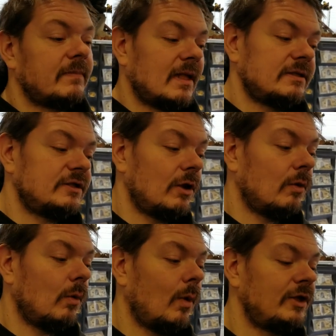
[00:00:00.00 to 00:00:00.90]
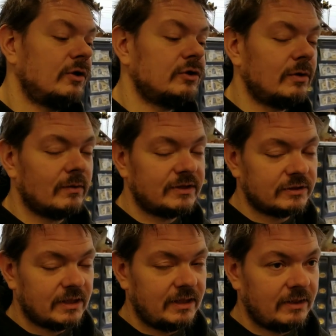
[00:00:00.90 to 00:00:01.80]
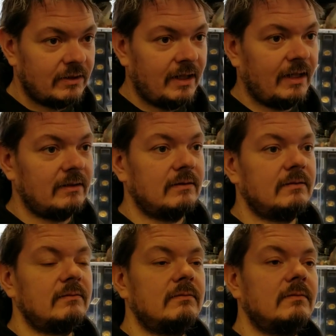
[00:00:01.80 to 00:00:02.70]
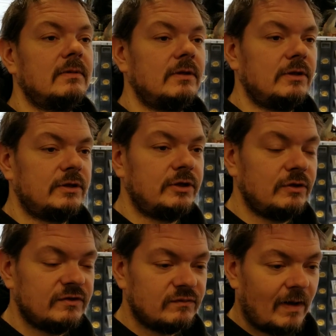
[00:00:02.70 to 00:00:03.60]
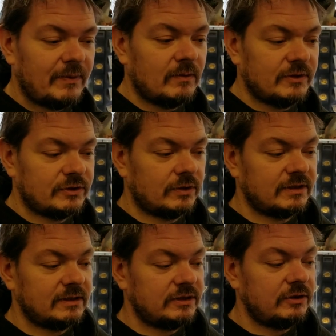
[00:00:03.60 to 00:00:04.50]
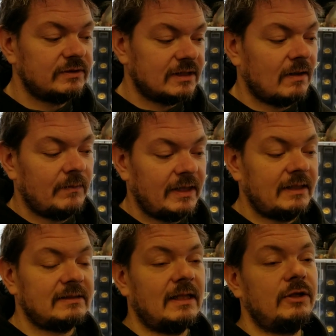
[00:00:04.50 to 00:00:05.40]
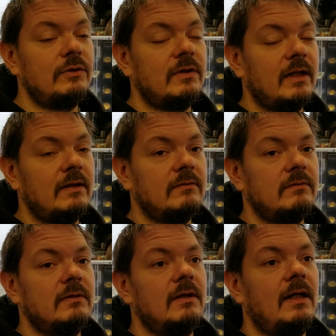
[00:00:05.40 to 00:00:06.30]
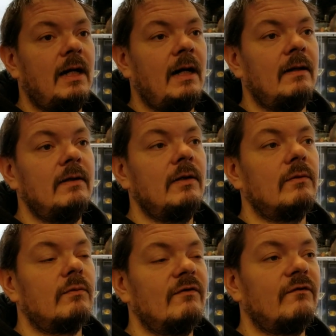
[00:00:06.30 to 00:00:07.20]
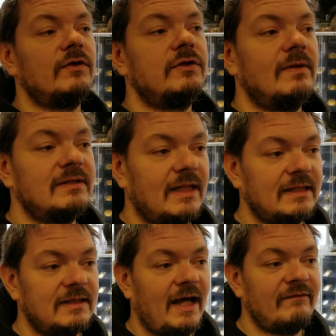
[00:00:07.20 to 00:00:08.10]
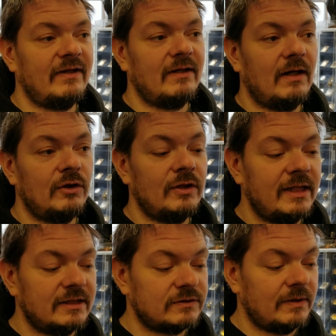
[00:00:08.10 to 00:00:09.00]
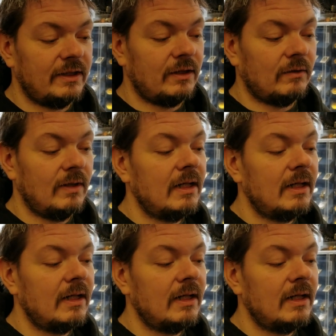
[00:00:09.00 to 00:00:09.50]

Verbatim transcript: So when you're doing research on the internet, use reputable sources, use companies that you can uh, refer to as, as having a good history, you know,